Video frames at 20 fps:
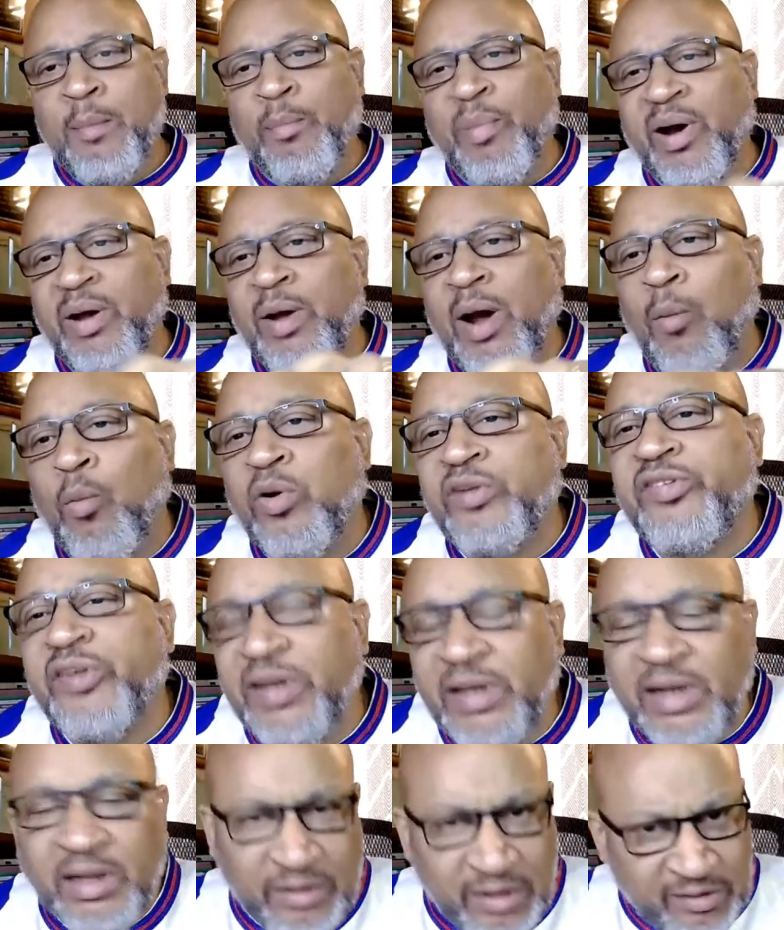But I want you
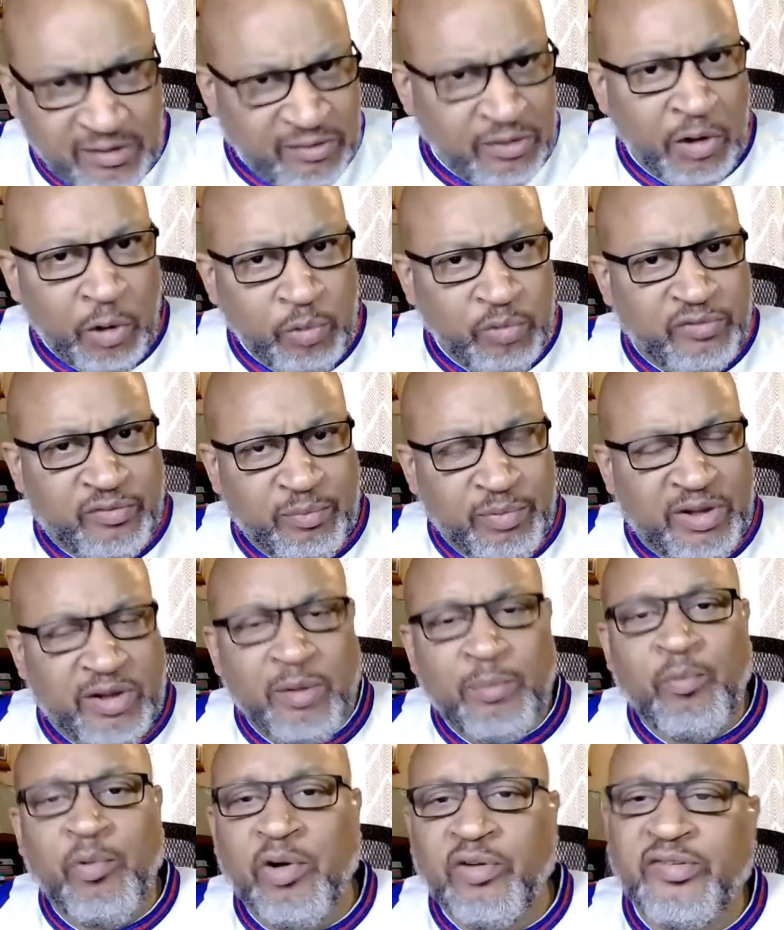to get these notes from
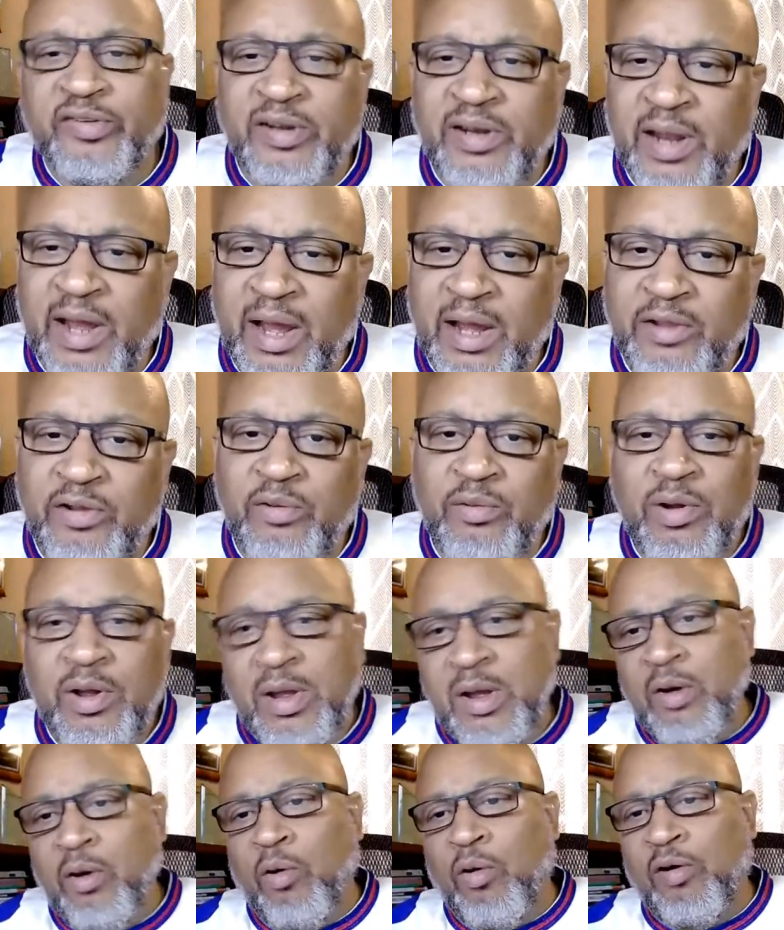Kim Wilson Daniel
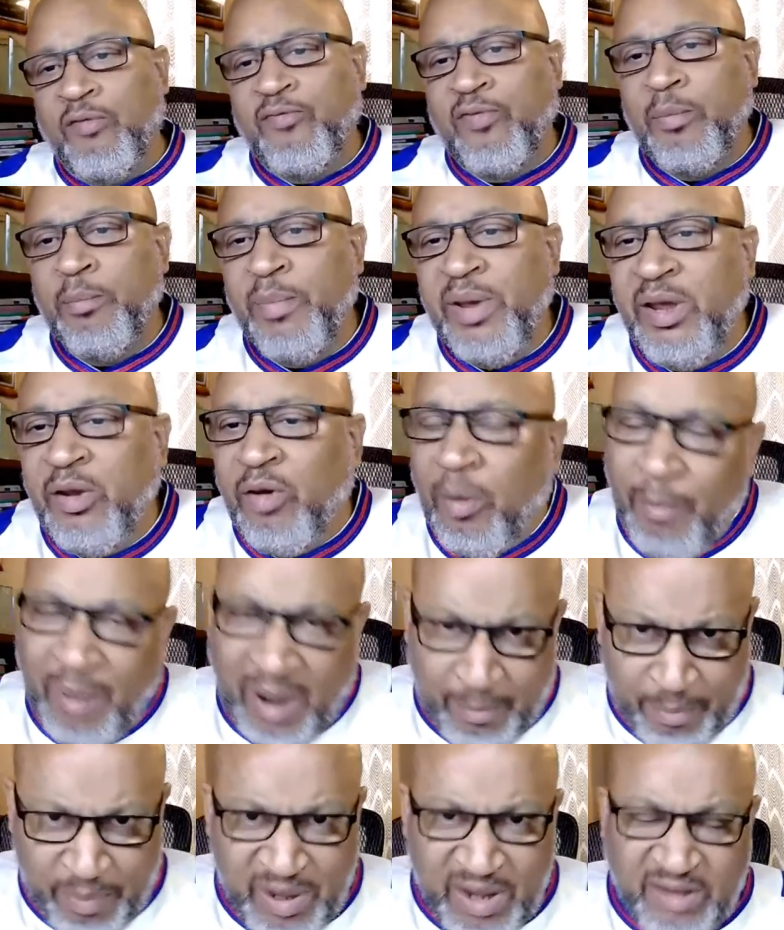or from me on
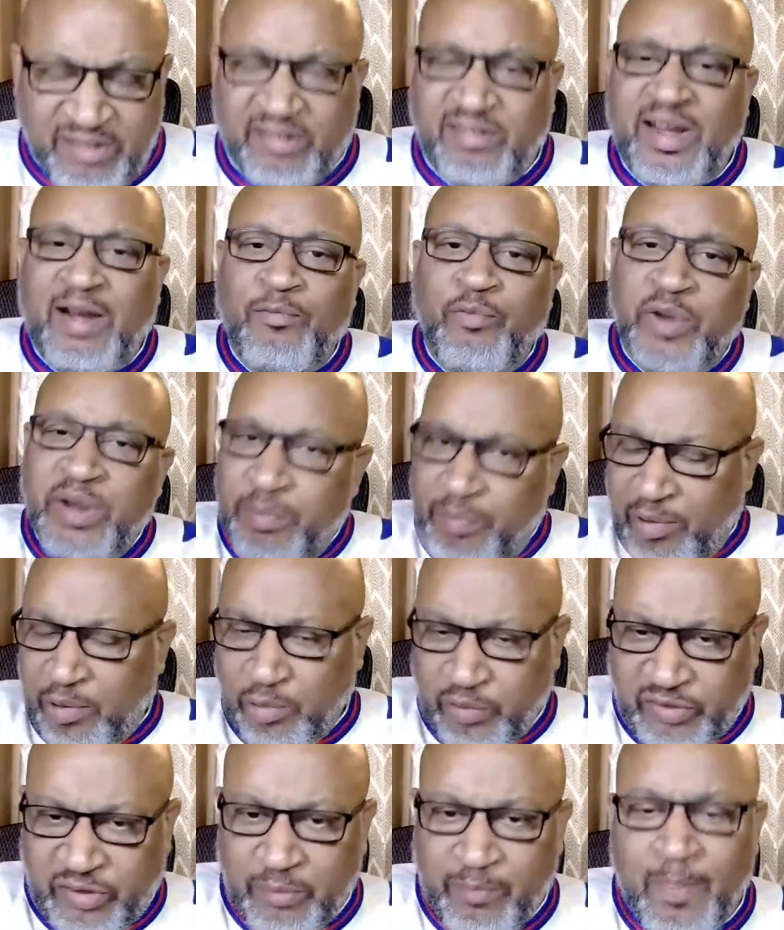my page because I
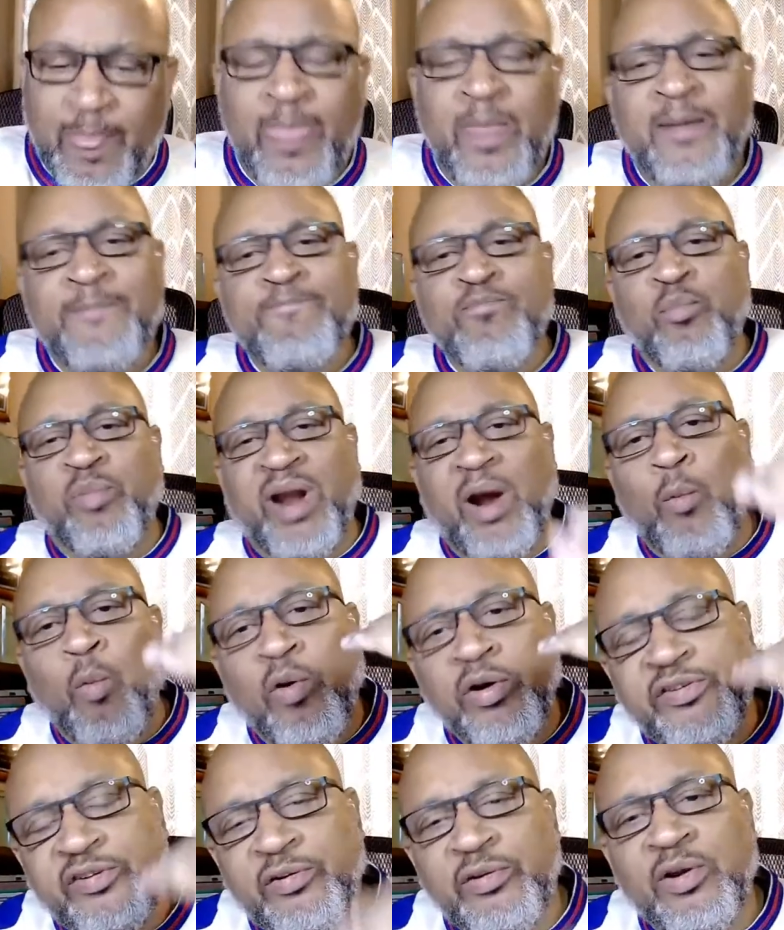repost them. But I
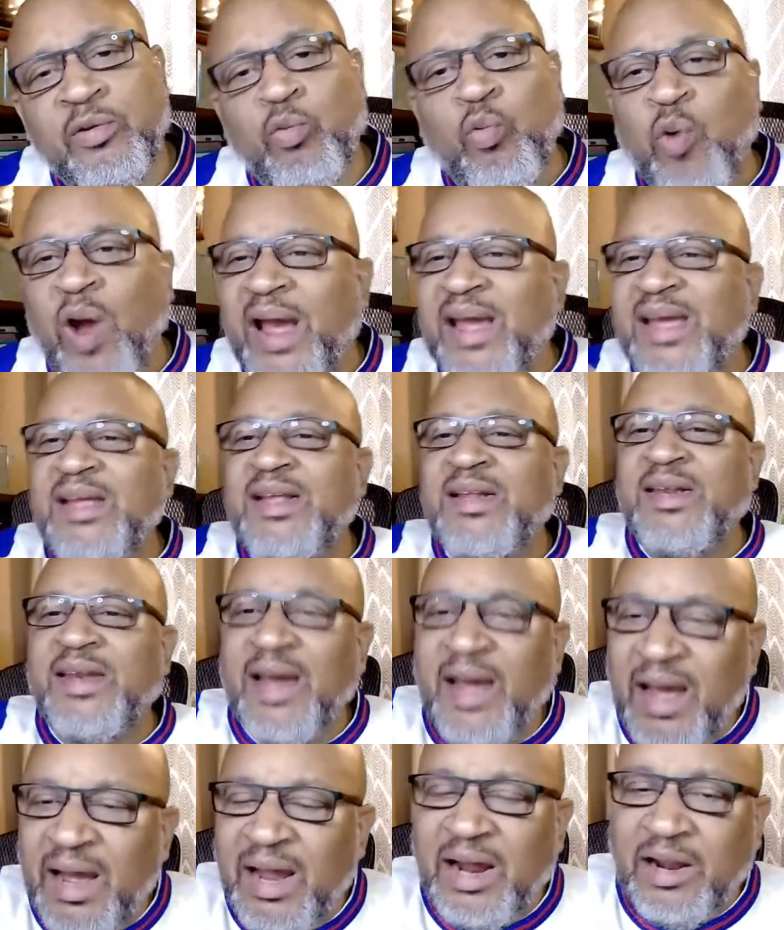want you to write
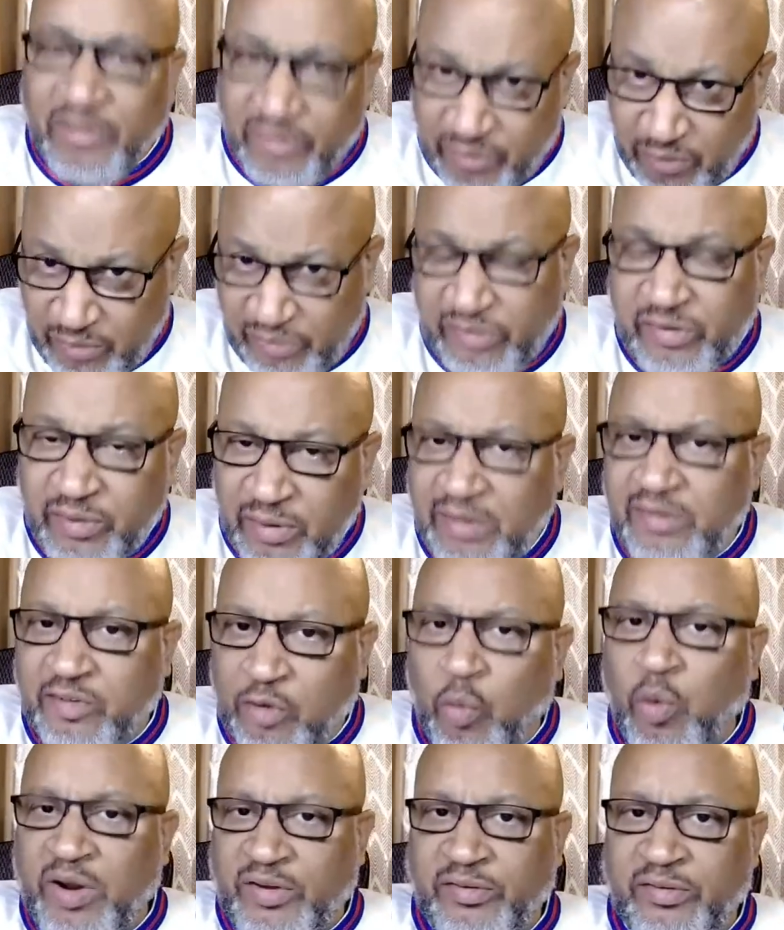the answers to these
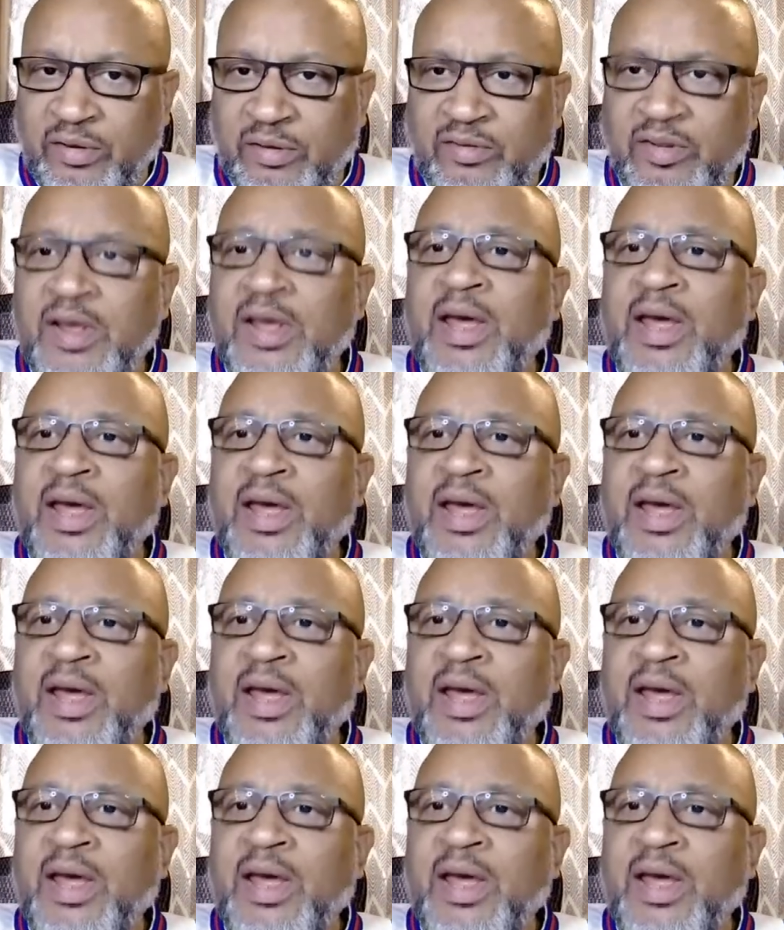questions.